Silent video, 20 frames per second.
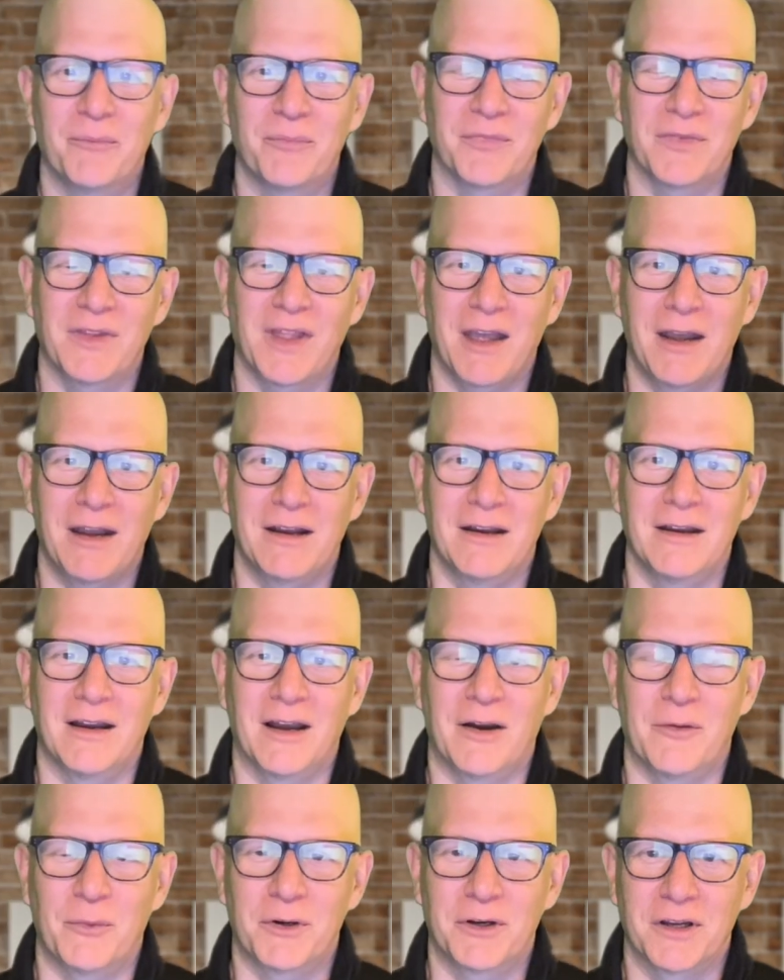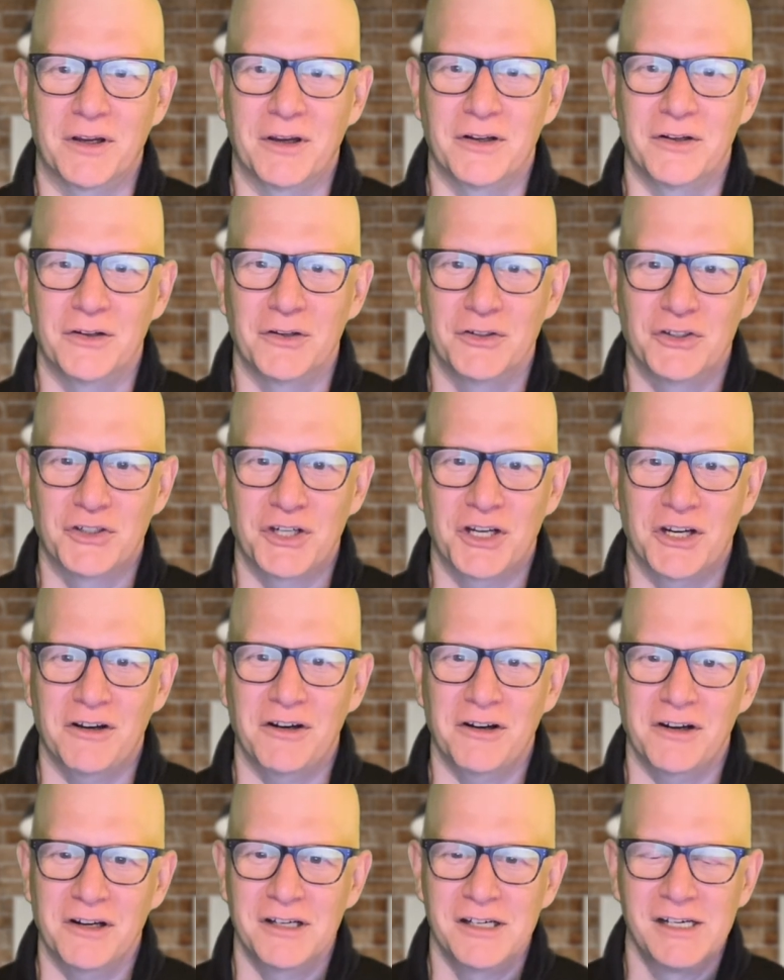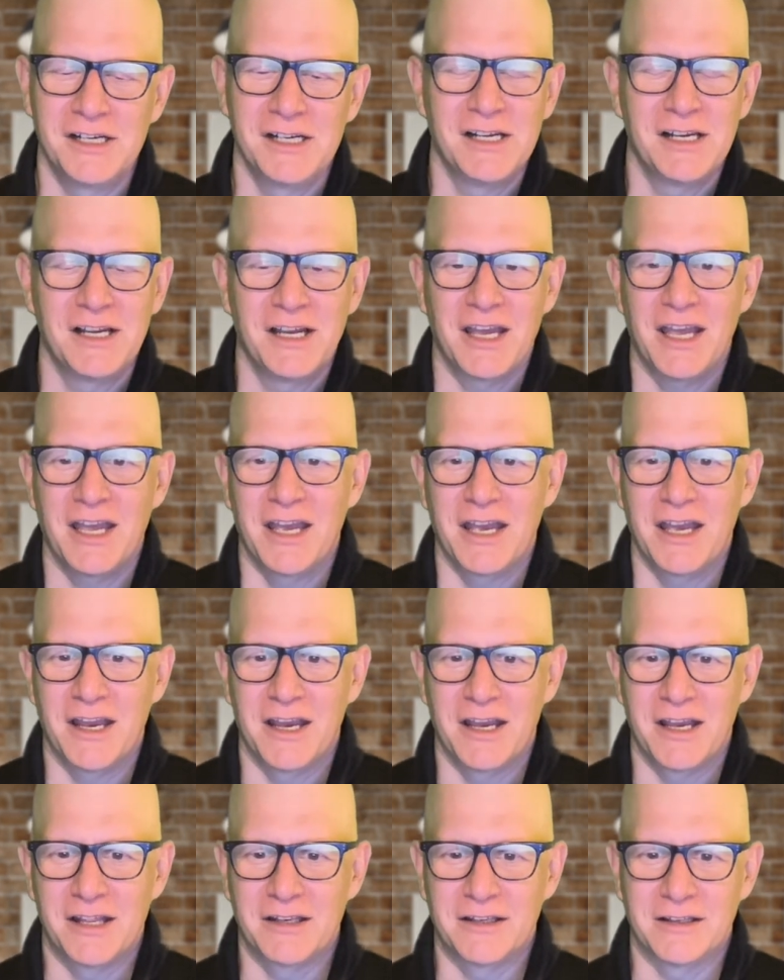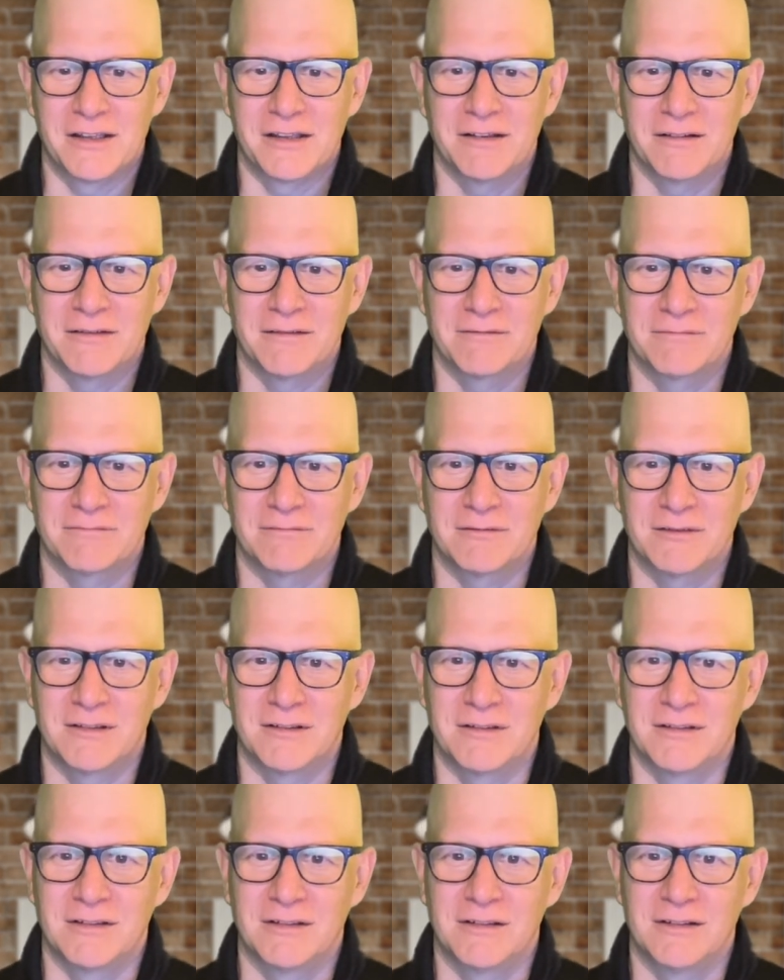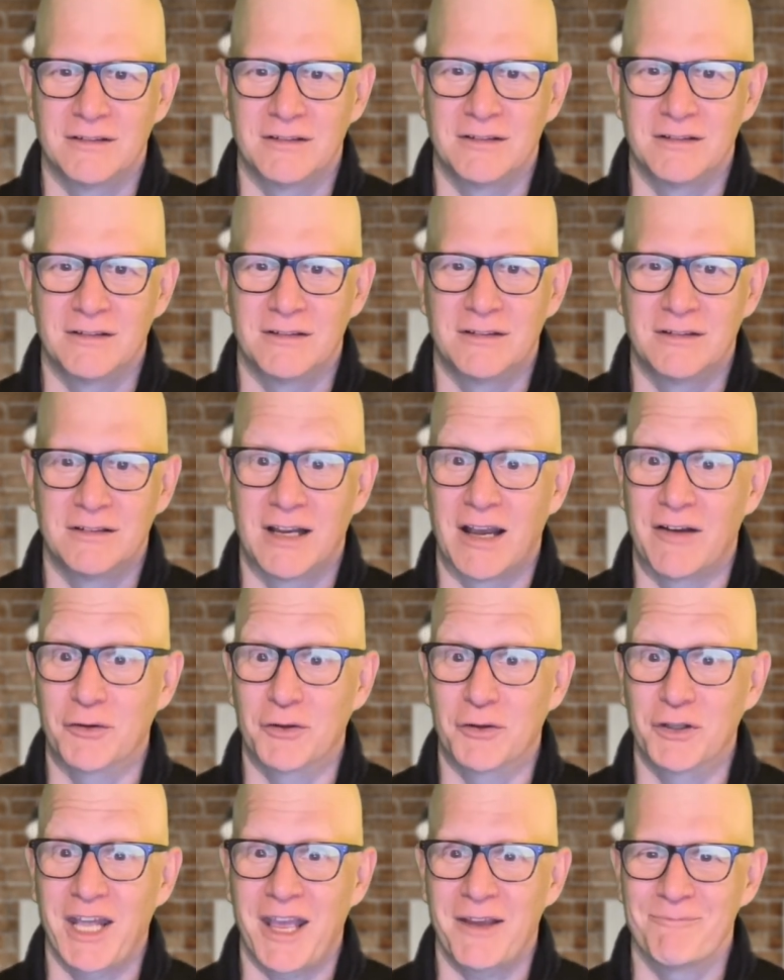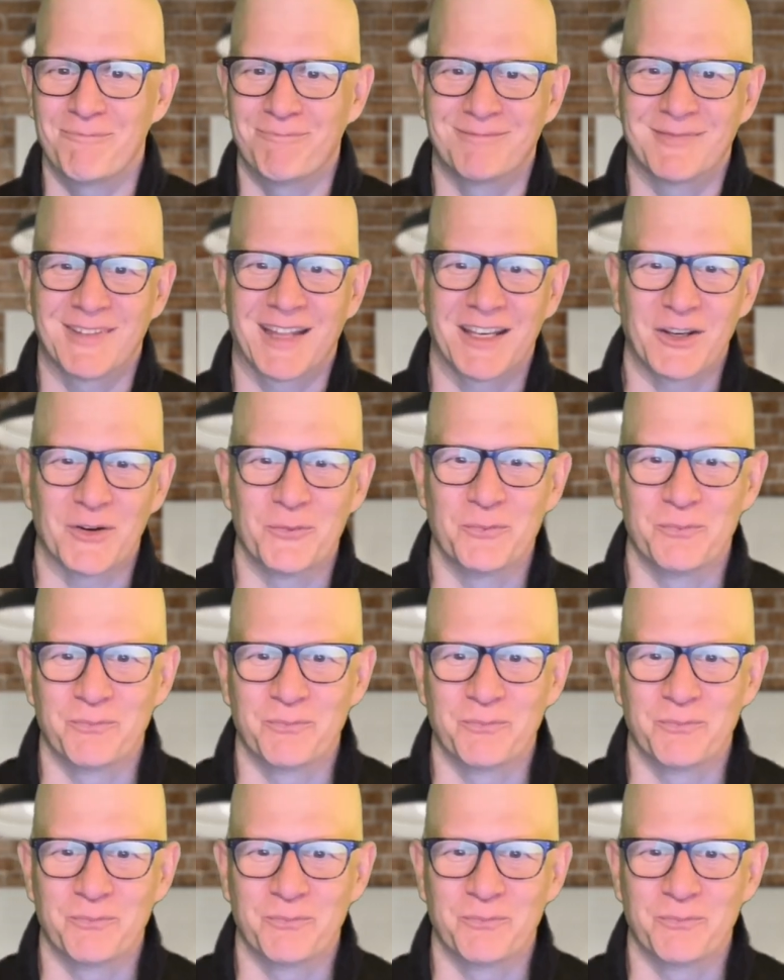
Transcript: that I want to share. And have a good day. Thank you.